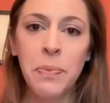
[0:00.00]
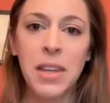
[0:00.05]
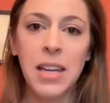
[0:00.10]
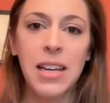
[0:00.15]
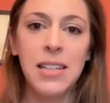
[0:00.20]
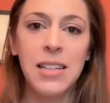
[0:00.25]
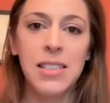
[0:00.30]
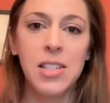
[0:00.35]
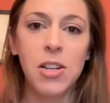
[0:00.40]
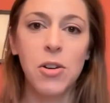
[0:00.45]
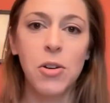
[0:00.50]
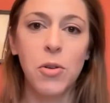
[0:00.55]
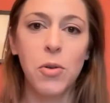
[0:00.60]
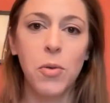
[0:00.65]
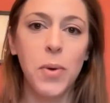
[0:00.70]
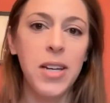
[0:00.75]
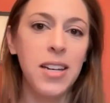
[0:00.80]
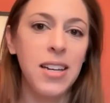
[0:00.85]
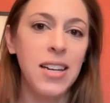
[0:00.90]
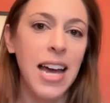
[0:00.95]
And so
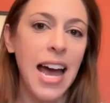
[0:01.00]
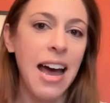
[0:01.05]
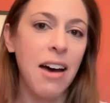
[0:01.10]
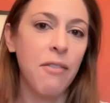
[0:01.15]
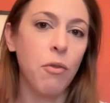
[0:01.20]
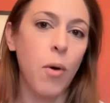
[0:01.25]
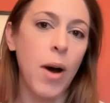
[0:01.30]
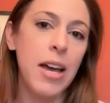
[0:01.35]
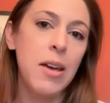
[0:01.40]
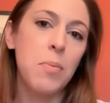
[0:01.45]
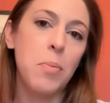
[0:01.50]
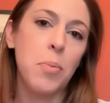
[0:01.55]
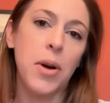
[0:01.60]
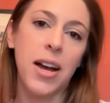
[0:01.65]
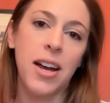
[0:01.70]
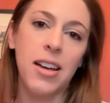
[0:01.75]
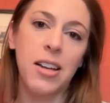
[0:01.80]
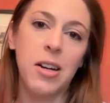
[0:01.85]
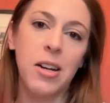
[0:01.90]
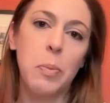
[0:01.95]
we have white
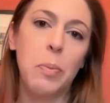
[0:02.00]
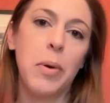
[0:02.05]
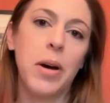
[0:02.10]
bread,